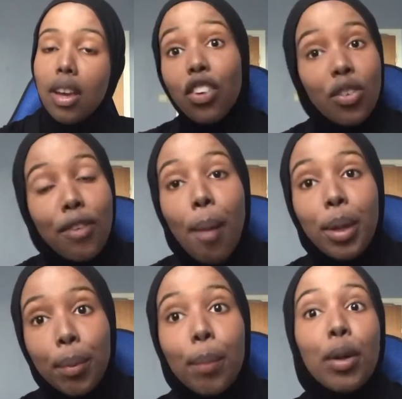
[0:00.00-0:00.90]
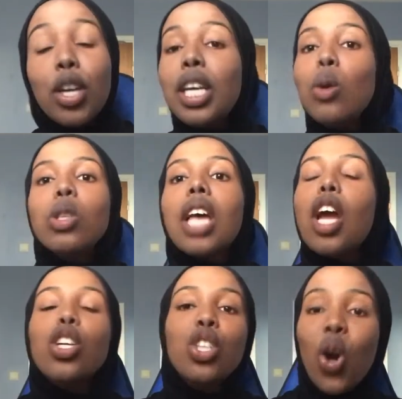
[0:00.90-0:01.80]
Another family member, he was
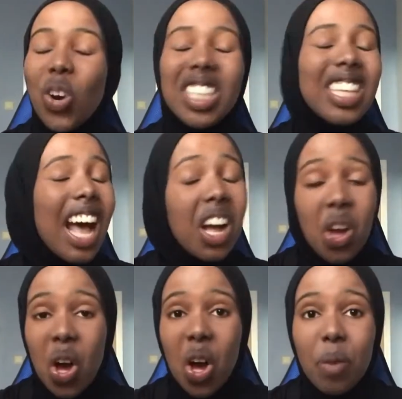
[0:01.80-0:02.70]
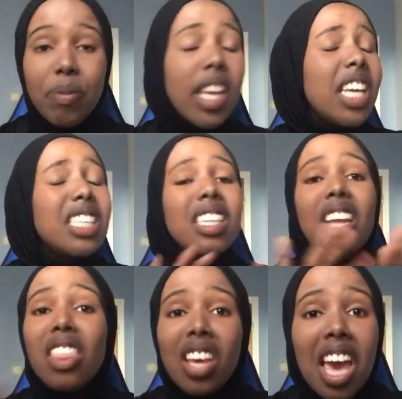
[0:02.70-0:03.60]
like, no, it's alcohol. It's
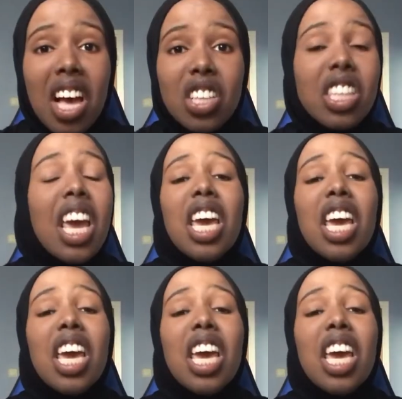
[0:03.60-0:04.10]
nothing else.